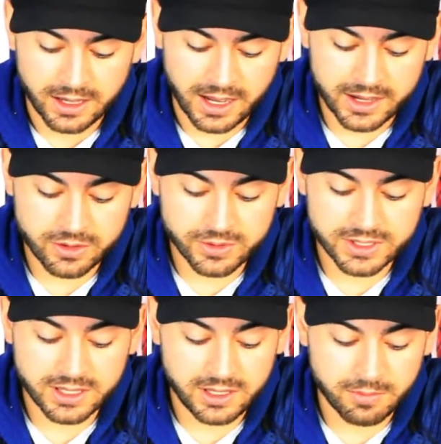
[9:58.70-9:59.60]
I
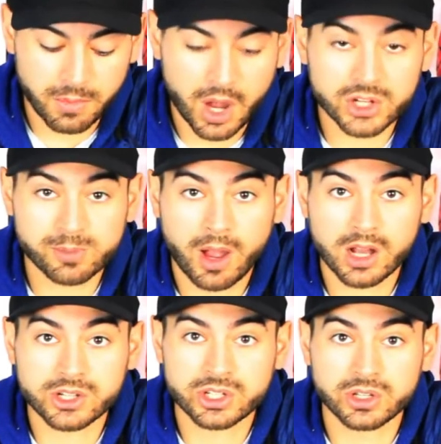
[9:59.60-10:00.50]
use the Modge
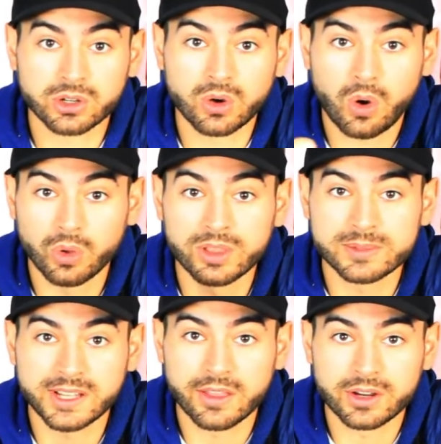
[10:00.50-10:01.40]
Podge to hold them
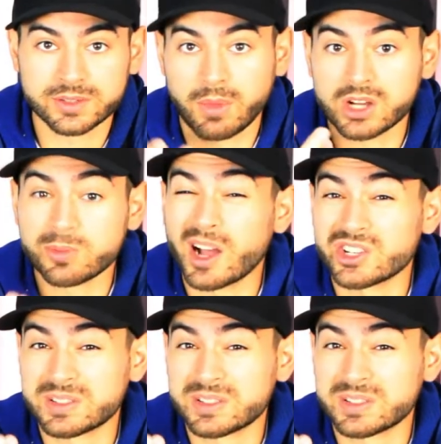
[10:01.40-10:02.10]
together because Modge Podge is